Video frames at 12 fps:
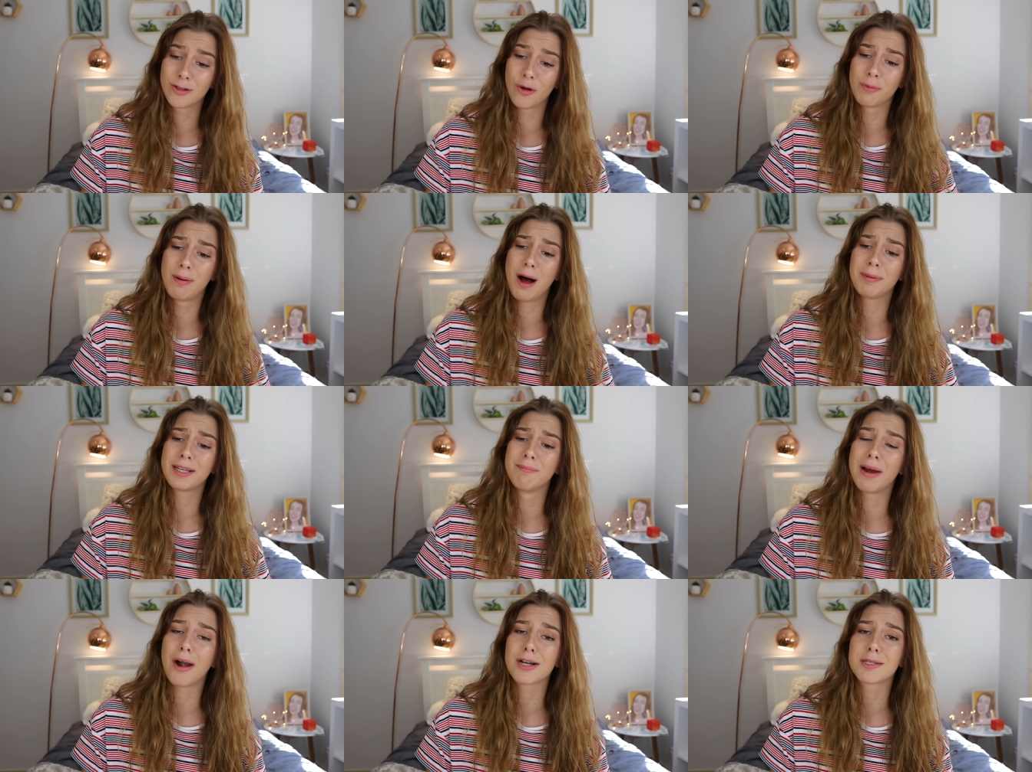all the public
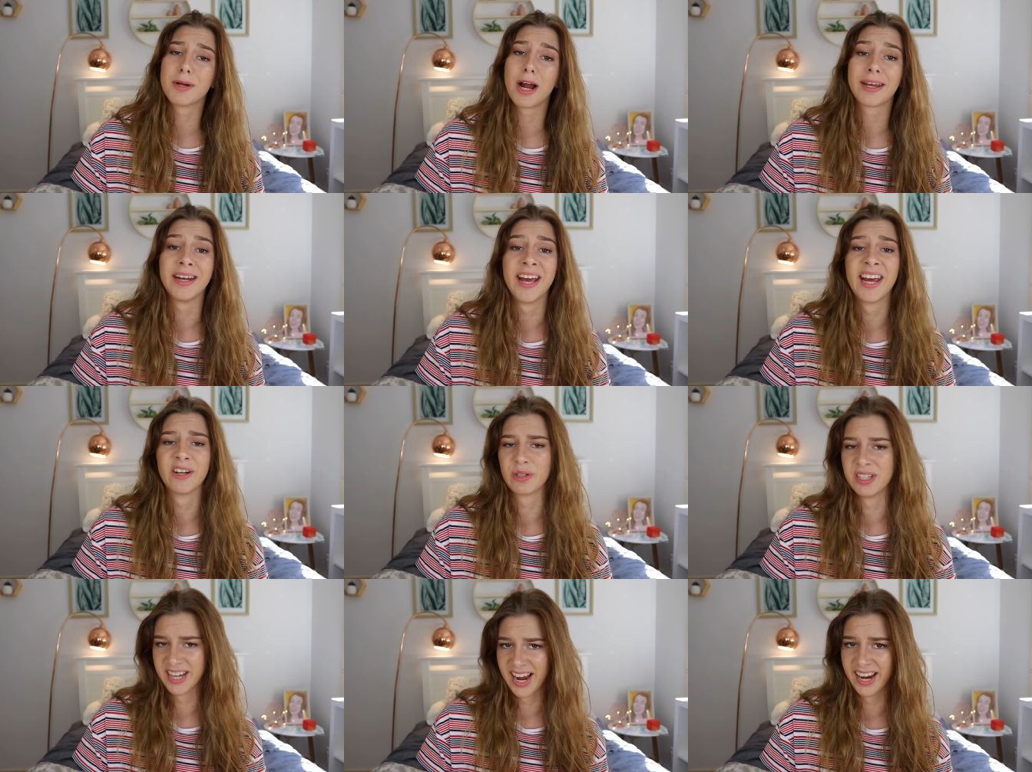embarrassment I can handle today.